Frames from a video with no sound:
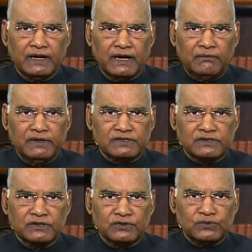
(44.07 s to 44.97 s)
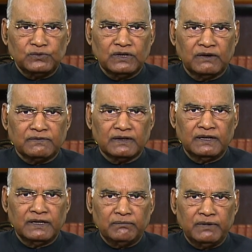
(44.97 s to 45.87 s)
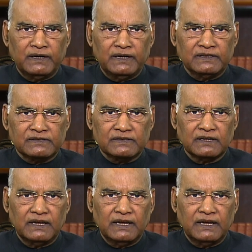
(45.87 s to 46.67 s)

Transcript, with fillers: commenced soon after independence